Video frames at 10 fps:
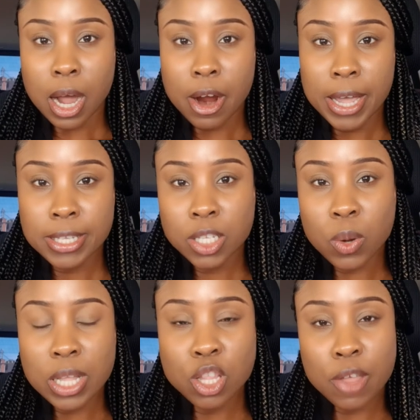right,
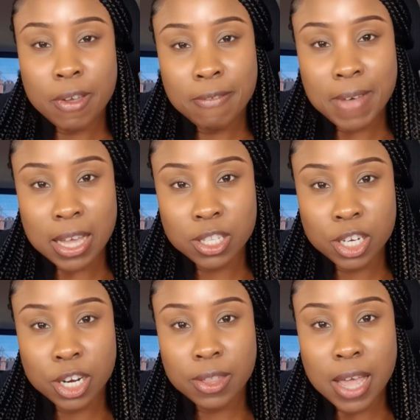so another
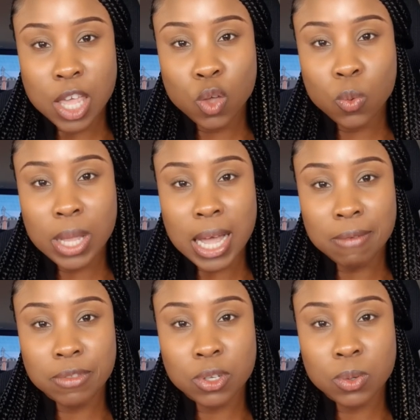factor that you would
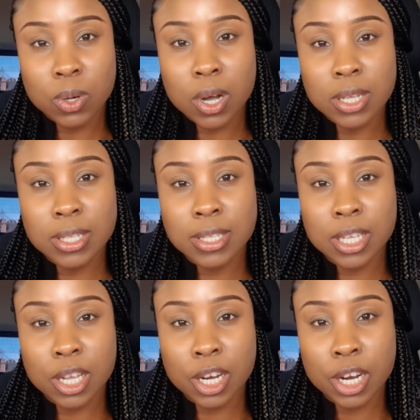have to
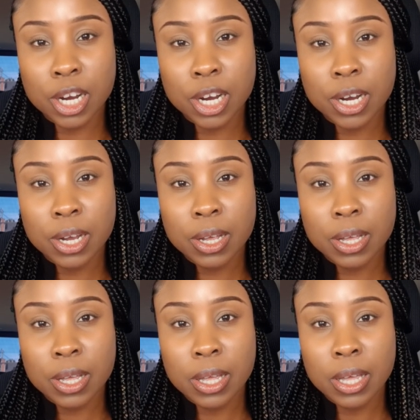consider
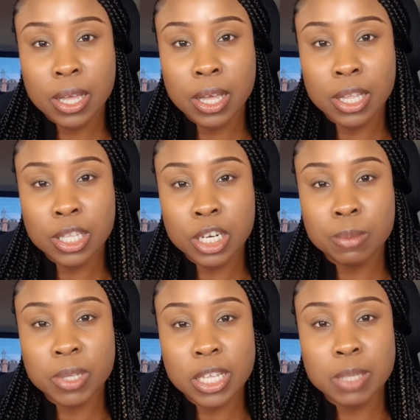in
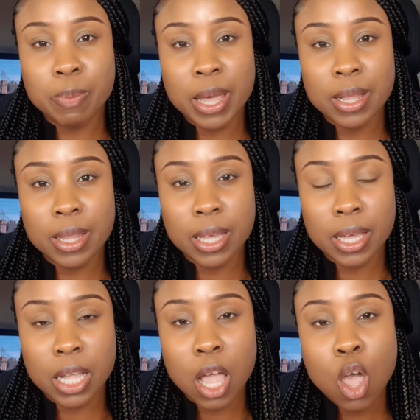terms of
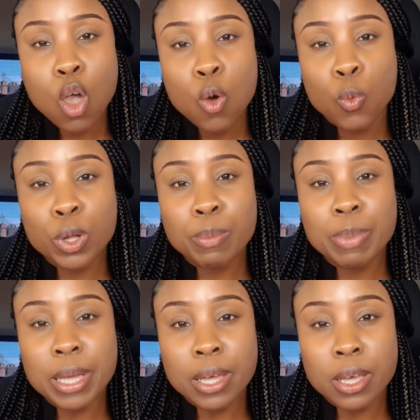spending would
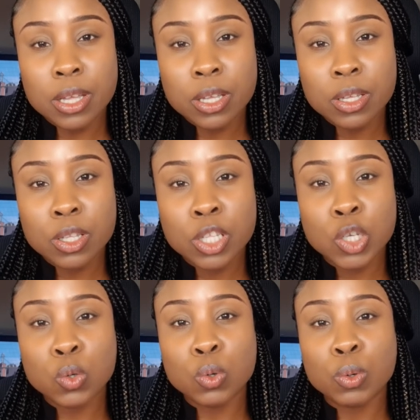be
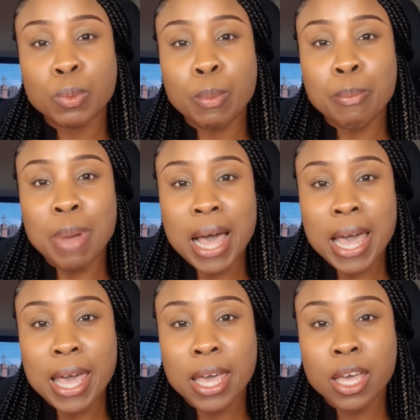to
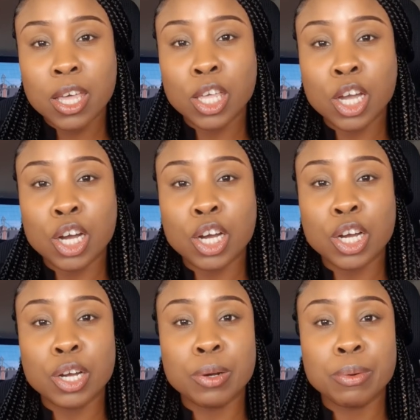buy your